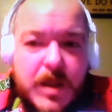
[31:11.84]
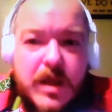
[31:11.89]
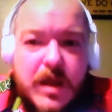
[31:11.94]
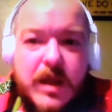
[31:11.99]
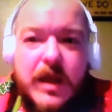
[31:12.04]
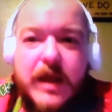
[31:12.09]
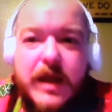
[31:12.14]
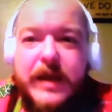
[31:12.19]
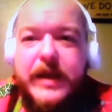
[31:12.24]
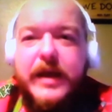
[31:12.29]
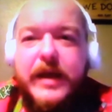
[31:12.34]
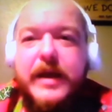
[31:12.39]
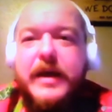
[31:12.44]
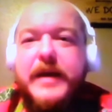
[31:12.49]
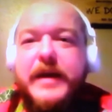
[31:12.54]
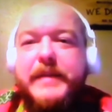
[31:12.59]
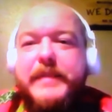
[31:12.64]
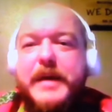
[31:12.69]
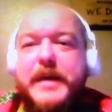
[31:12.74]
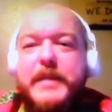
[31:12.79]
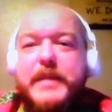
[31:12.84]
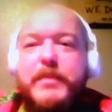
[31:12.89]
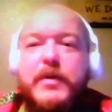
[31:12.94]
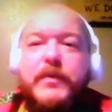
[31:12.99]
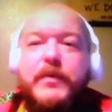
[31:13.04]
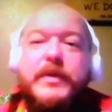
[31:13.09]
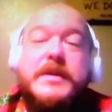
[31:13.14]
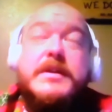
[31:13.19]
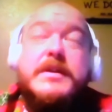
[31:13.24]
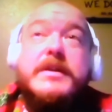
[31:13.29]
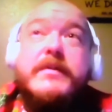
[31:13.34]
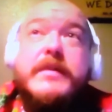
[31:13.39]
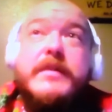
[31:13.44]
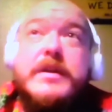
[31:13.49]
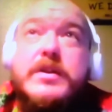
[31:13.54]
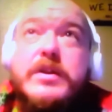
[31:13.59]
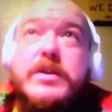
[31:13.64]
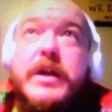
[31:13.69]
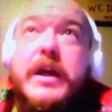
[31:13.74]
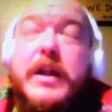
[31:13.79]
My perfect TV
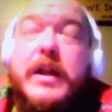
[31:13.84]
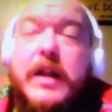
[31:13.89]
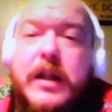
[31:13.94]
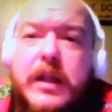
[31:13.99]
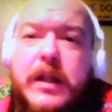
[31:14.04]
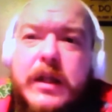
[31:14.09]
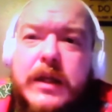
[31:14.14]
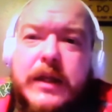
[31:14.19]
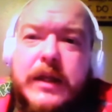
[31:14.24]
channel,